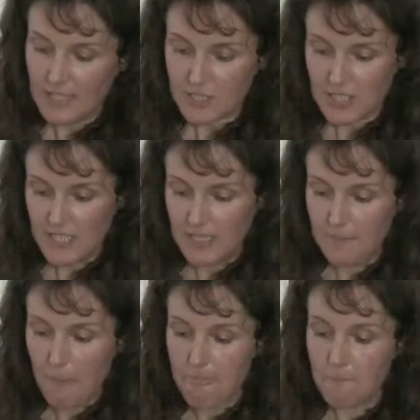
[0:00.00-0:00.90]

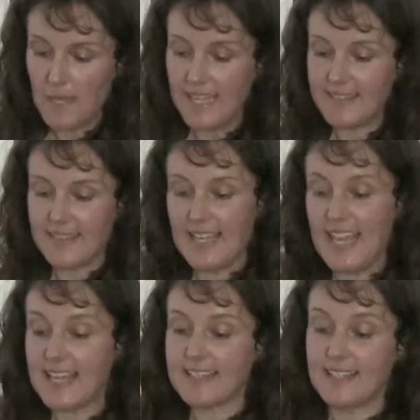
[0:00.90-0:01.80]
She made
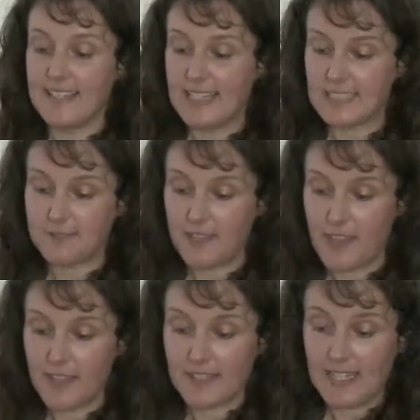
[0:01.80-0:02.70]
the Act Against
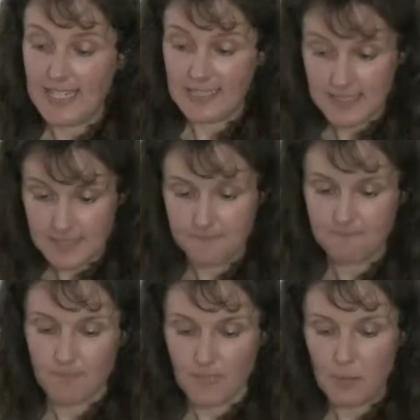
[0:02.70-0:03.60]
Feathered Hats,
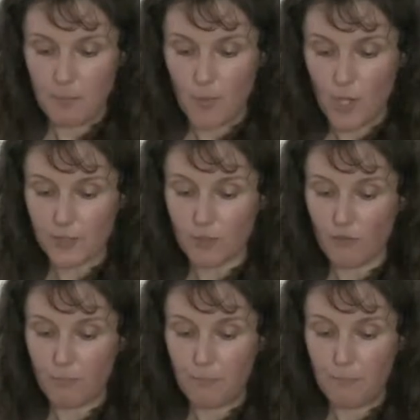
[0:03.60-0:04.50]
the Bird
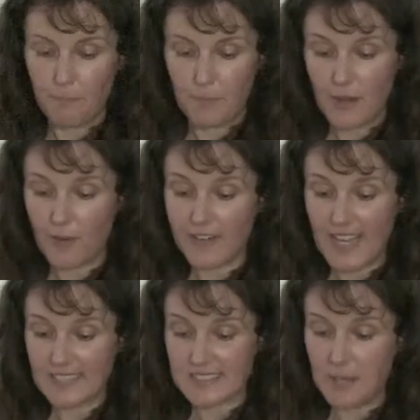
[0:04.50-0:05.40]
of
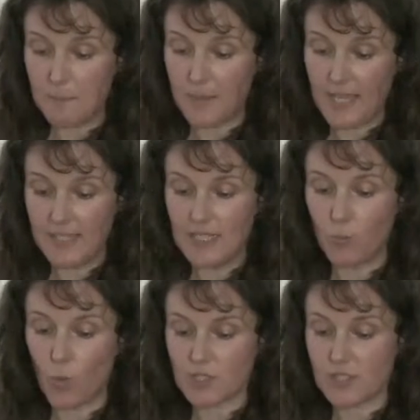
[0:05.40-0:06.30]
Paradise campaign.
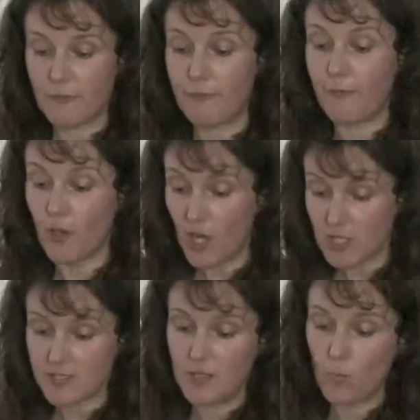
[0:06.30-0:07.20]
It was the
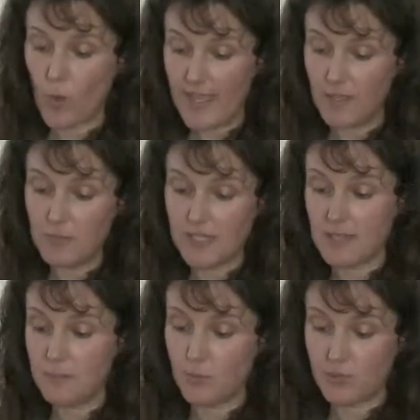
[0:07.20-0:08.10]
first
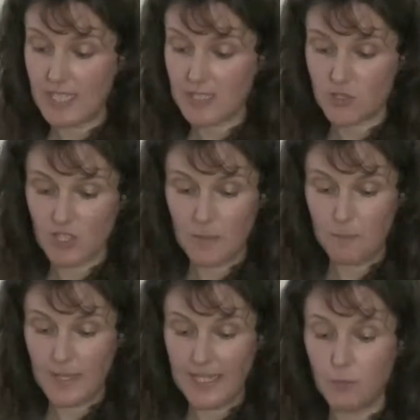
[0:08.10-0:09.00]
environmental protection
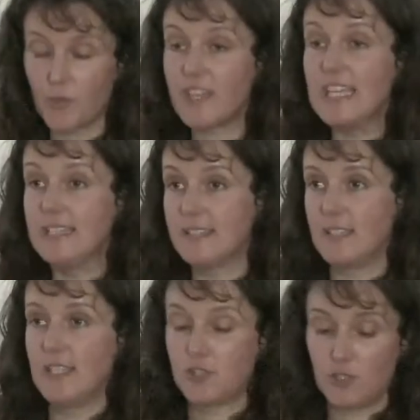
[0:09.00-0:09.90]
campaign with
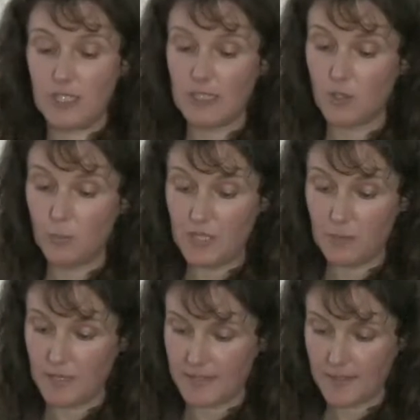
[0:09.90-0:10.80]
international
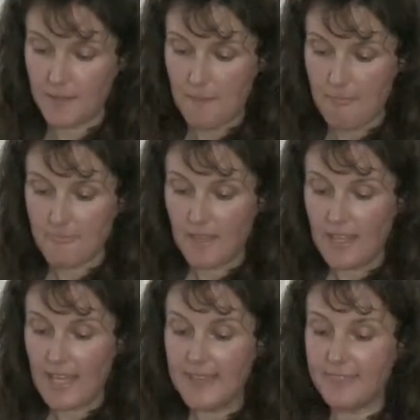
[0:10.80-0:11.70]
commitment.
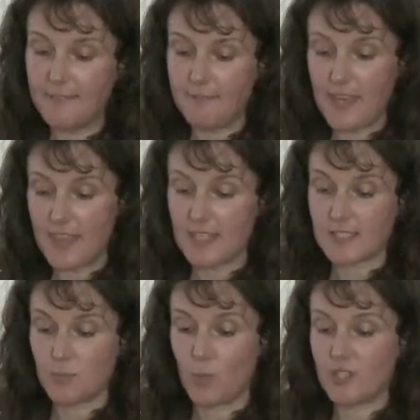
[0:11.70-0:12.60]
And the
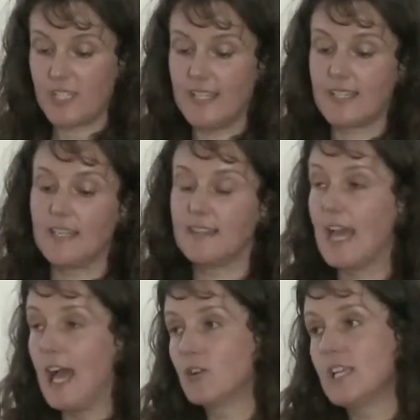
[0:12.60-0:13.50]
feathers were taken
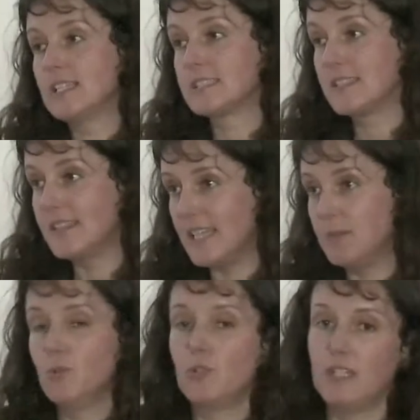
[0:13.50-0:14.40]
down as
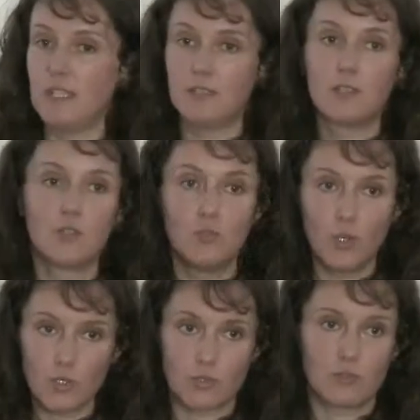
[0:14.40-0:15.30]
démodé,
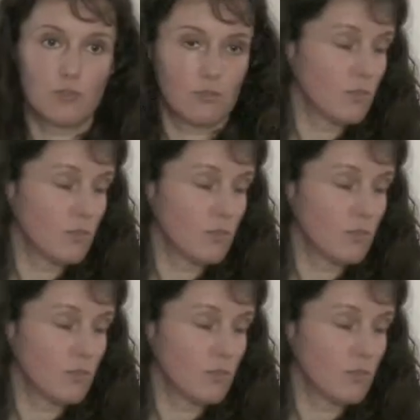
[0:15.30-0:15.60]
not,